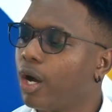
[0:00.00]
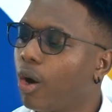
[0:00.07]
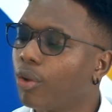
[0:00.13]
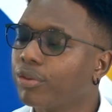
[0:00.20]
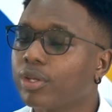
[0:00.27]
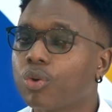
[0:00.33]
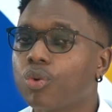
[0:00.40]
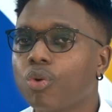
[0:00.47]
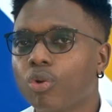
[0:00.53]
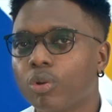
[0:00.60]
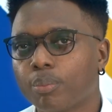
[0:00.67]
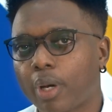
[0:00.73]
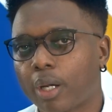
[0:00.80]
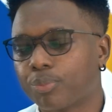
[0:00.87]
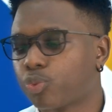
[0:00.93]
on the Google
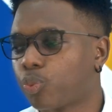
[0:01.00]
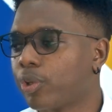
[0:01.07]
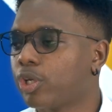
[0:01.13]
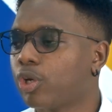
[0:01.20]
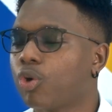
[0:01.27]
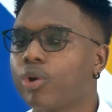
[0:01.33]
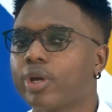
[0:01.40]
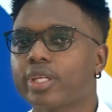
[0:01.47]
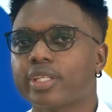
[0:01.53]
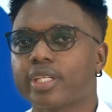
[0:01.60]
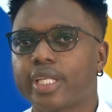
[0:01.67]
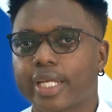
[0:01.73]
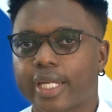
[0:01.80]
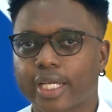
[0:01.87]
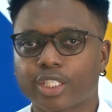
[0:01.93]
Maps, when you're going in the
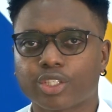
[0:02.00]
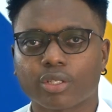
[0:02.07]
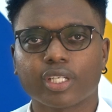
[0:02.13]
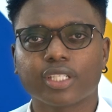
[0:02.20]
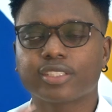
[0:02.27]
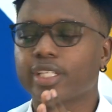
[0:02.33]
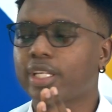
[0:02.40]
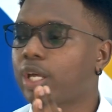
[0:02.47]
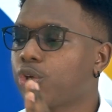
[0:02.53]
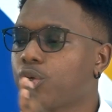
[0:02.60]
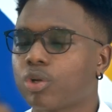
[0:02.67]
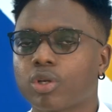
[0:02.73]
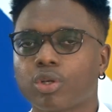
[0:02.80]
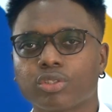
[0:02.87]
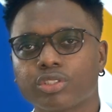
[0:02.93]
direction, let's say now
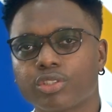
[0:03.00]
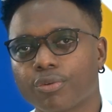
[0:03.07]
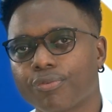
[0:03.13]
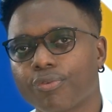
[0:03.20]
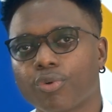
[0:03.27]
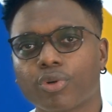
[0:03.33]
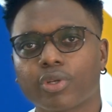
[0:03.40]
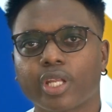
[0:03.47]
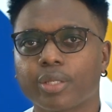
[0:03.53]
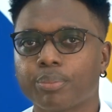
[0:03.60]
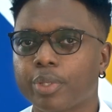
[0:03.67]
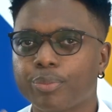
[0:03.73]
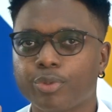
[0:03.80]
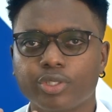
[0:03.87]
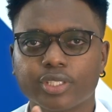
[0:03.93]
you closed your phone and
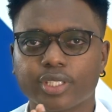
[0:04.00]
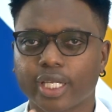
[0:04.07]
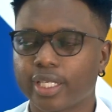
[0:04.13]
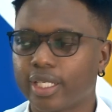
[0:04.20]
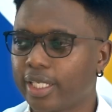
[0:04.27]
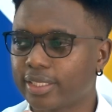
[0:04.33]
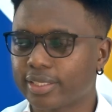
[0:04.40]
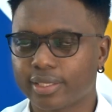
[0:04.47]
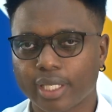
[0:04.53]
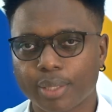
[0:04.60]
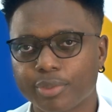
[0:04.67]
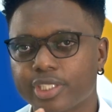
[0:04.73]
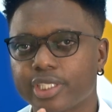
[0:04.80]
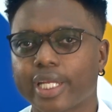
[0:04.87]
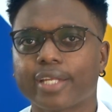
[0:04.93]
maybe you decided, let
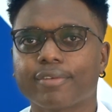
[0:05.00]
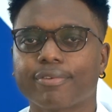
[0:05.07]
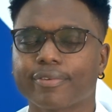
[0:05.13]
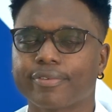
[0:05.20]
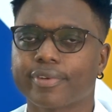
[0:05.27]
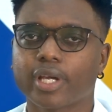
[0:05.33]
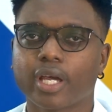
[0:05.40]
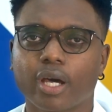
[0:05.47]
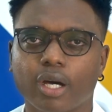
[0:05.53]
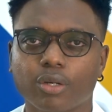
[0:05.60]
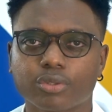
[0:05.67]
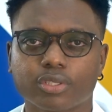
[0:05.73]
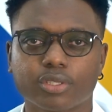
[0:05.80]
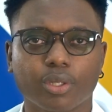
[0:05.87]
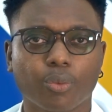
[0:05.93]
me try and figure
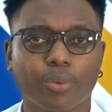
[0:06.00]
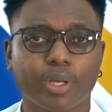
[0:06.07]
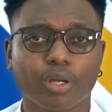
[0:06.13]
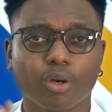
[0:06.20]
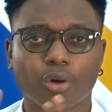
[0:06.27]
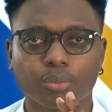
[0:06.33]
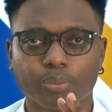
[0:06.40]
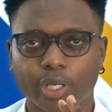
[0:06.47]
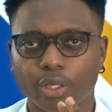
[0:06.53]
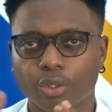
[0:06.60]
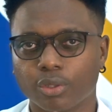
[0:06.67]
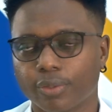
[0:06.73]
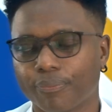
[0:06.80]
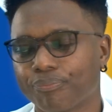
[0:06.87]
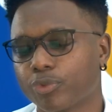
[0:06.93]
out the way on my
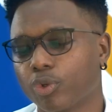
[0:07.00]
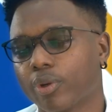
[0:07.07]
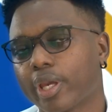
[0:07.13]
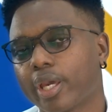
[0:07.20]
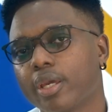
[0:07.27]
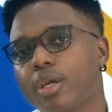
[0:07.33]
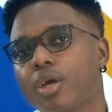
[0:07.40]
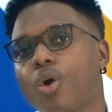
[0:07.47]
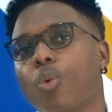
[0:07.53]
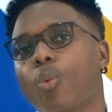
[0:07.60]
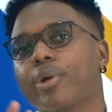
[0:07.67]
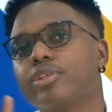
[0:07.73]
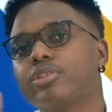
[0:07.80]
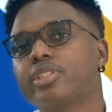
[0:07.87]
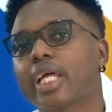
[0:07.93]
own. Okay,
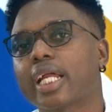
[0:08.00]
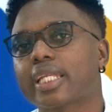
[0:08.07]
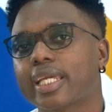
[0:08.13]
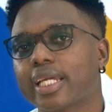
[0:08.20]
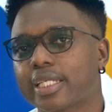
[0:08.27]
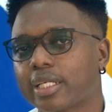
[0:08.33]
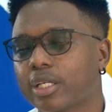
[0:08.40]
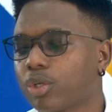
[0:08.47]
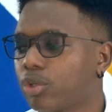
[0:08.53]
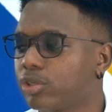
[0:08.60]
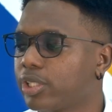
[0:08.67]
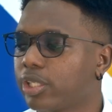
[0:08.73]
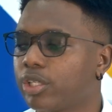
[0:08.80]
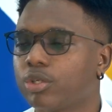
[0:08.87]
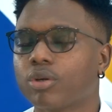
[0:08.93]
when you start getting
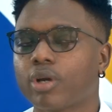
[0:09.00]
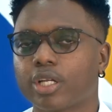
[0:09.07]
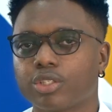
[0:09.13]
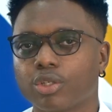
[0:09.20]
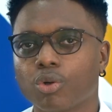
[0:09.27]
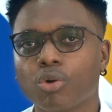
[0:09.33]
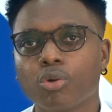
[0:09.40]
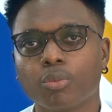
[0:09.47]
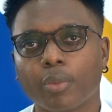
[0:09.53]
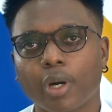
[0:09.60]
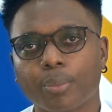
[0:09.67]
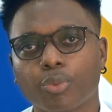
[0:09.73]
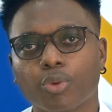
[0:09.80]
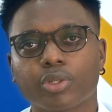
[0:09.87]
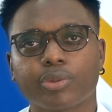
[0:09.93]
lost and you look at your Google
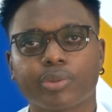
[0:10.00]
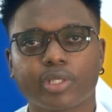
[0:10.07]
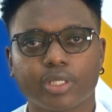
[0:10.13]
Map, what